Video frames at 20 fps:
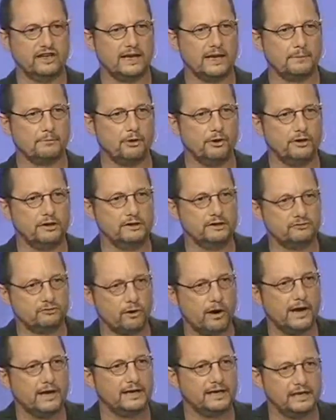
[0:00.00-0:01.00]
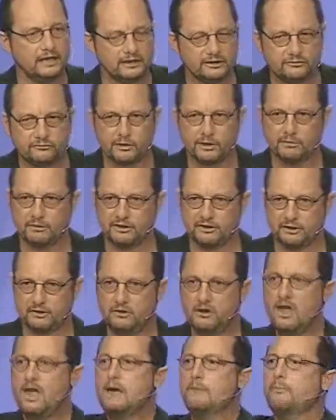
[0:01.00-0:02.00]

and I'm going to try and illustrate with you